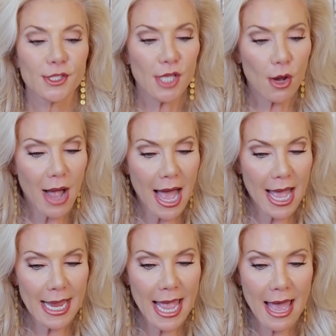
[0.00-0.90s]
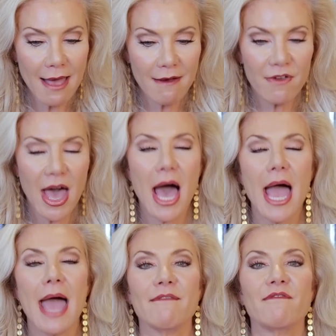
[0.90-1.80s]
So I have
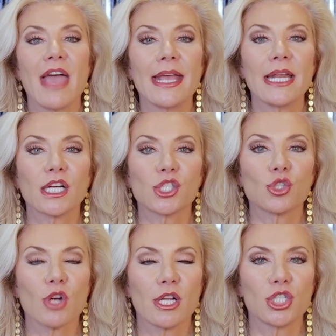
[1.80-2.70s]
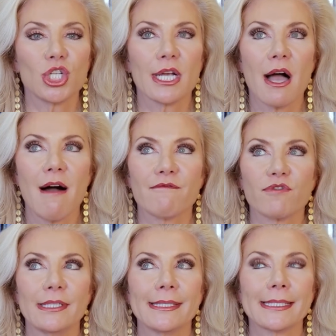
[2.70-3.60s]
a Vedic astrology
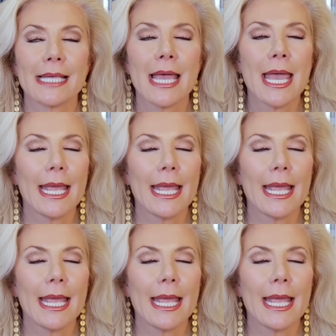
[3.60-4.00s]
conference.